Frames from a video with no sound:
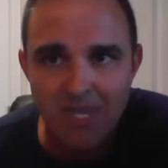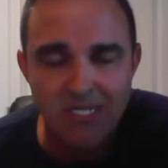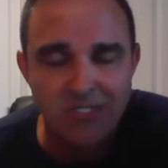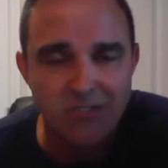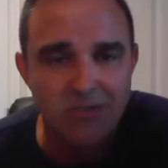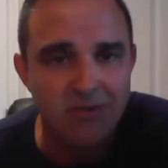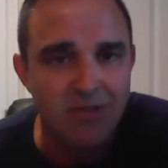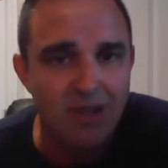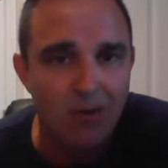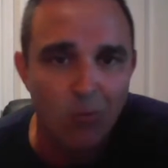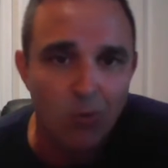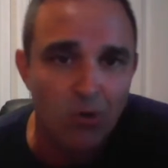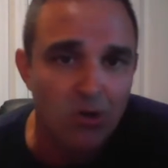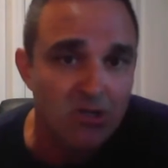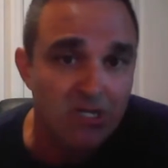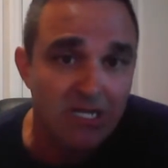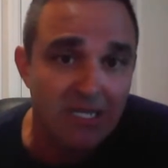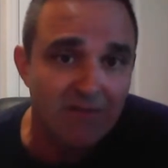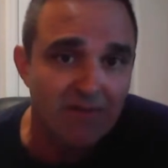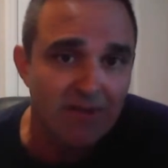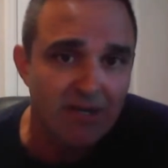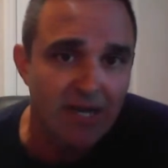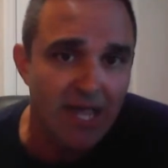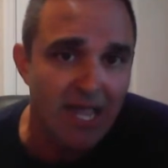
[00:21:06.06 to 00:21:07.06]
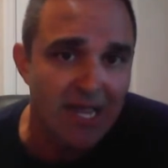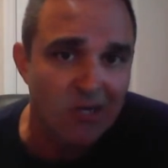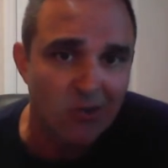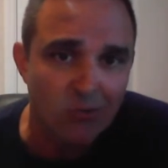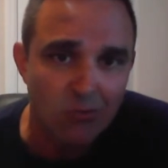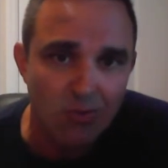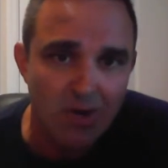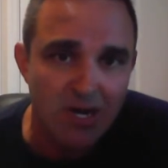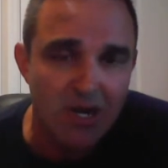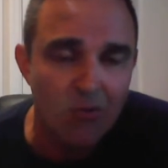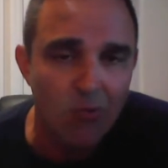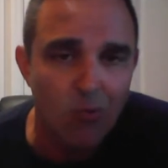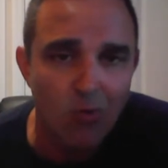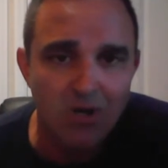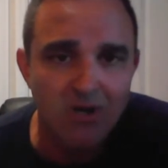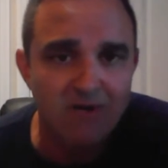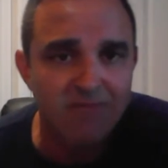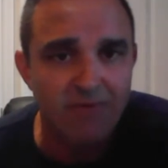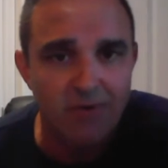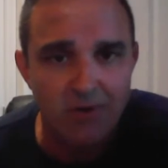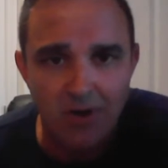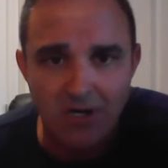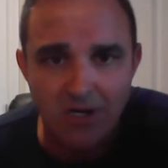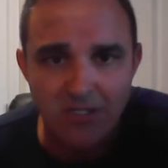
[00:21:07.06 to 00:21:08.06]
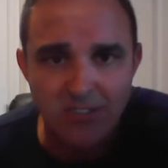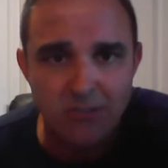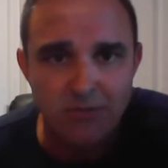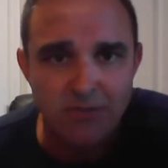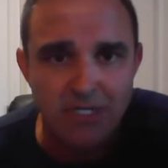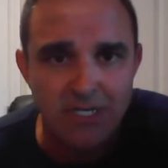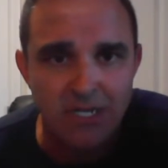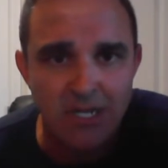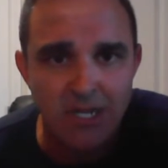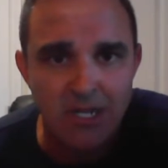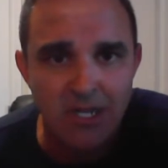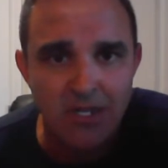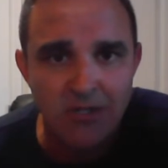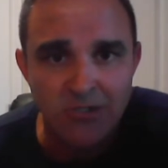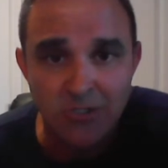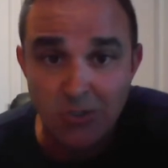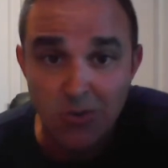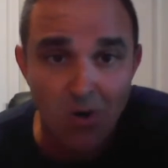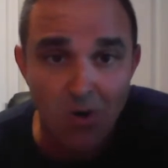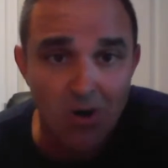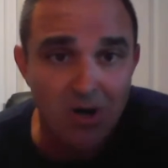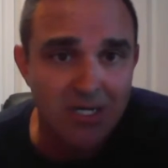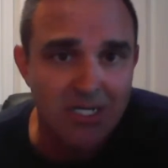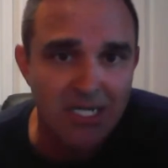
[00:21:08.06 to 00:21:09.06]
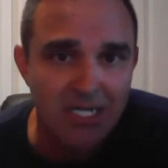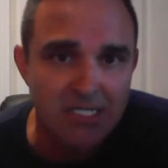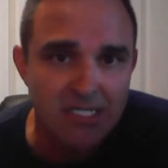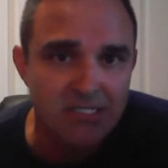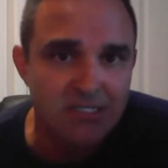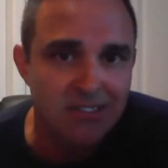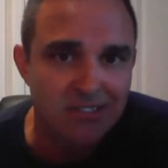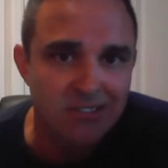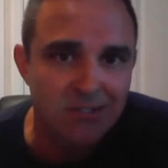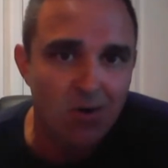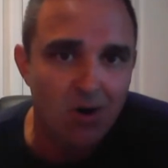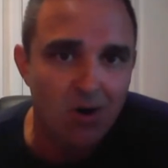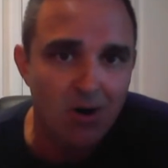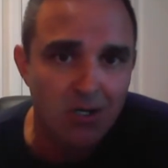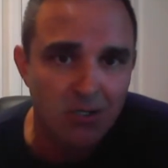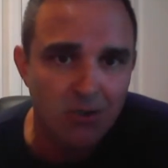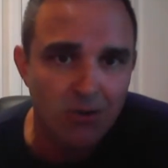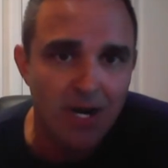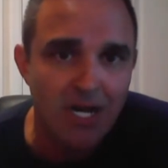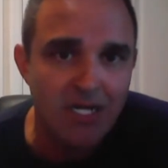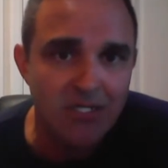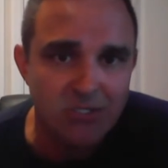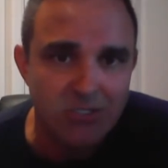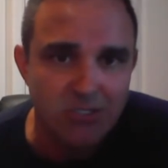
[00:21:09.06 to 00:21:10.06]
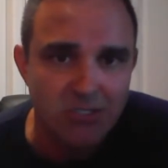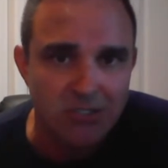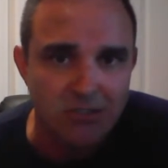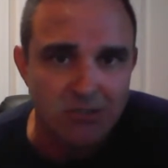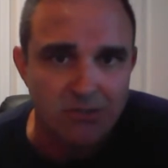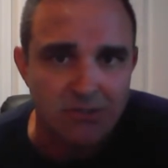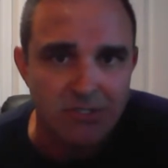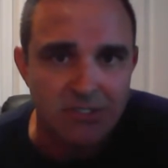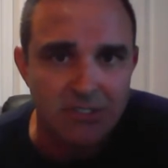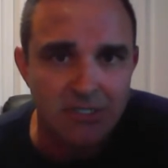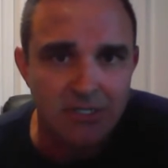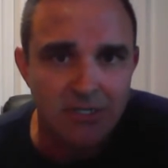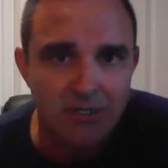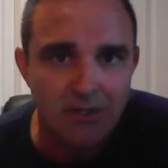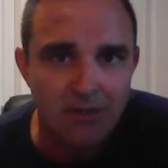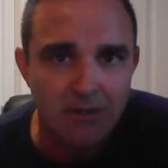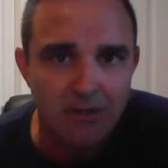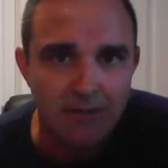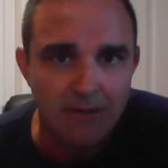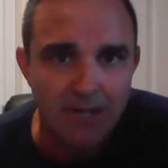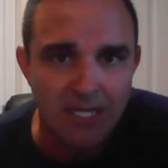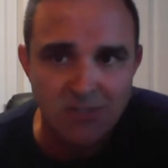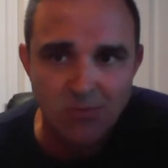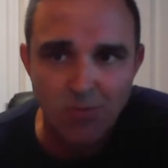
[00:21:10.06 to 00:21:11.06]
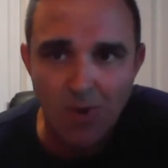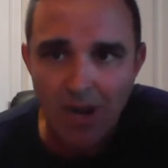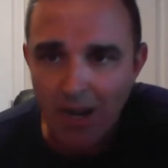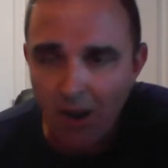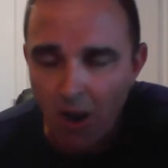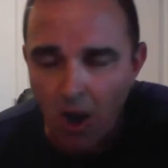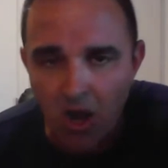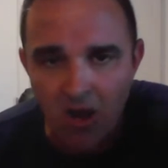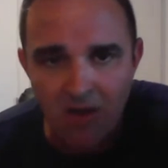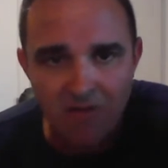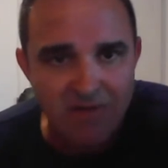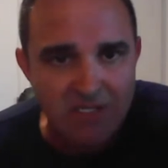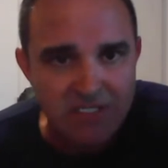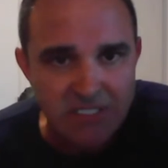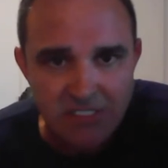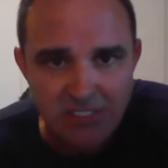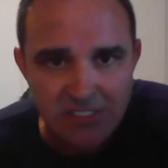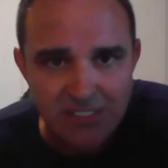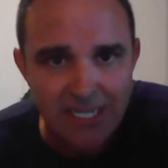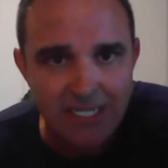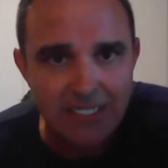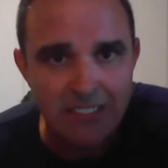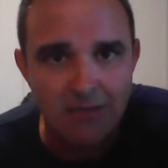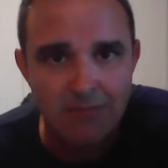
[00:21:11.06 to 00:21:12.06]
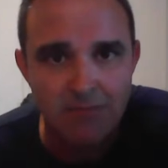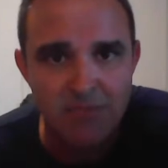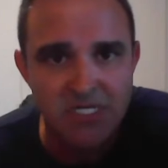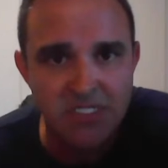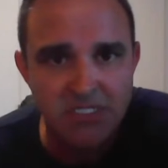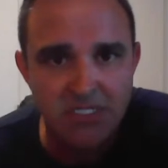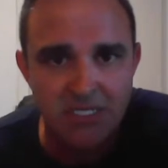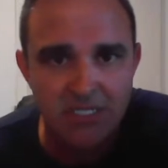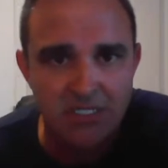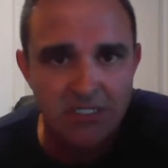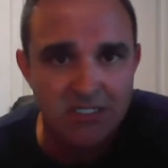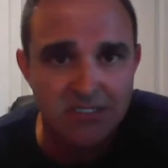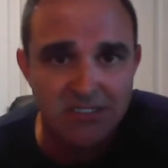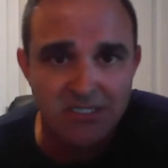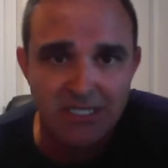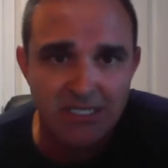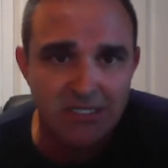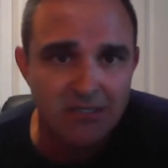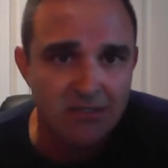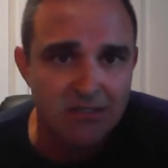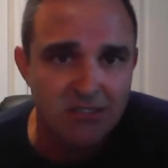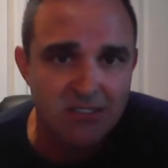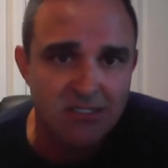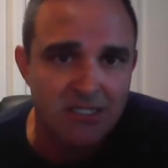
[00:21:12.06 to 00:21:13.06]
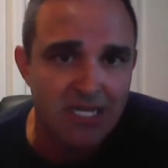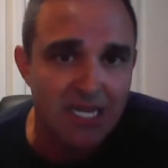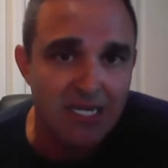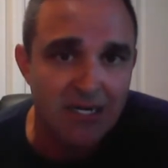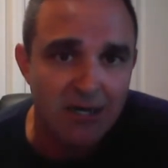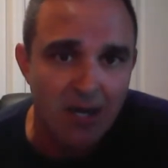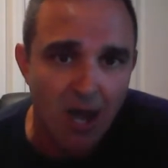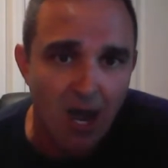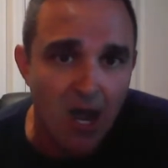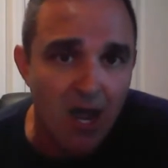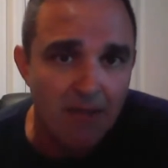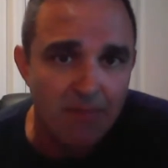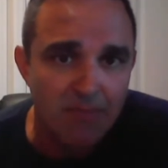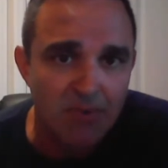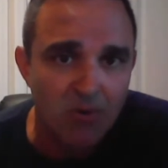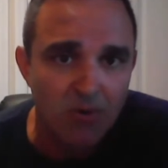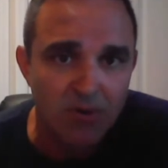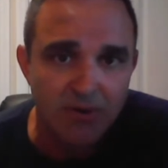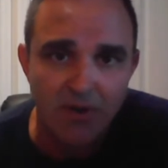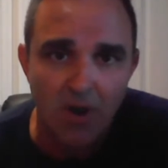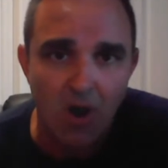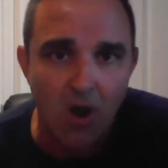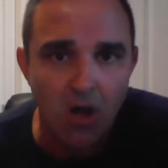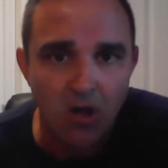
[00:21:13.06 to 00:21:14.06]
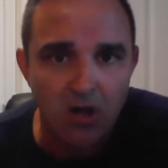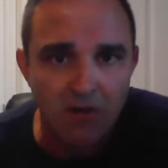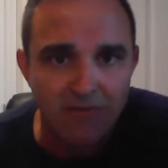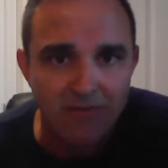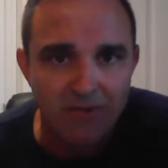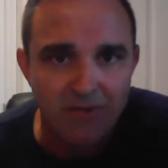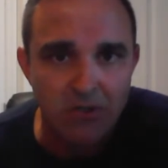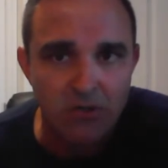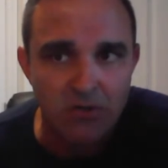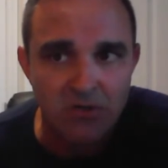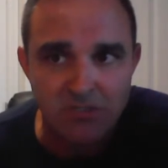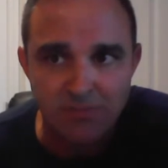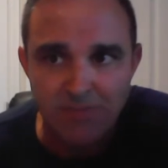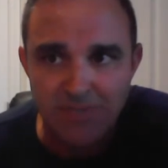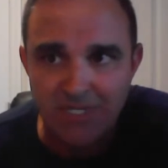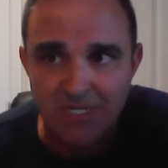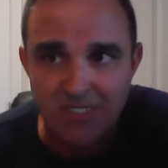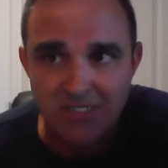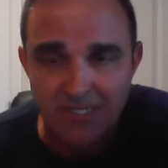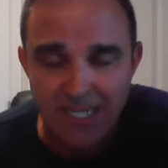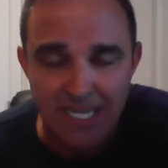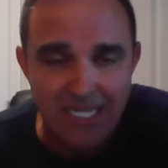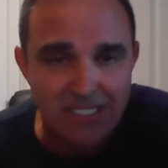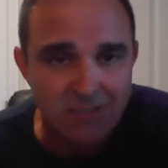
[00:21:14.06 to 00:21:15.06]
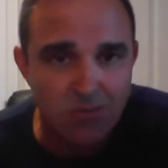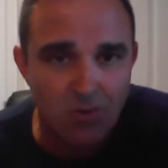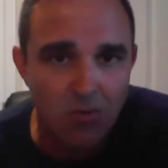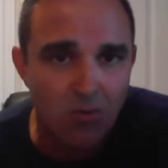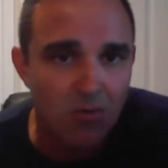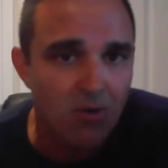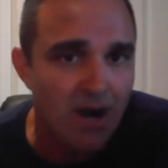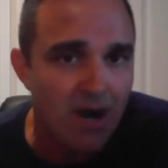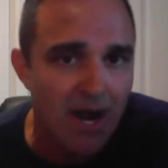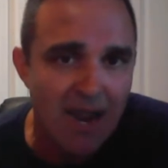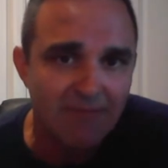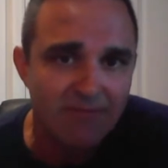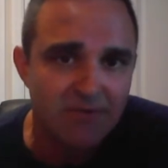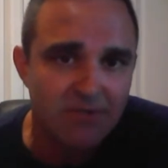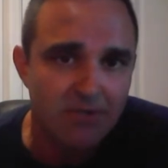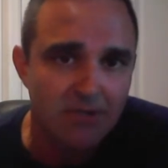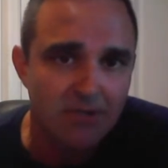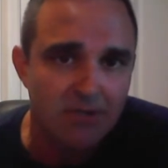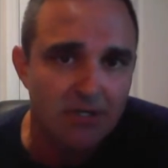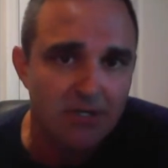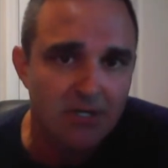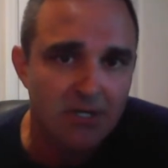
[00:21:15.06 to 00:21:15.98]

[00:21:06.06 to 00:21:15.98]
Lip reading: make sure that we're leaving a great, wonderful country to our kids and to our grandchildren. That's why all of us at Stand Up Michigan continue to stand up with all of you, is because that's what we're after.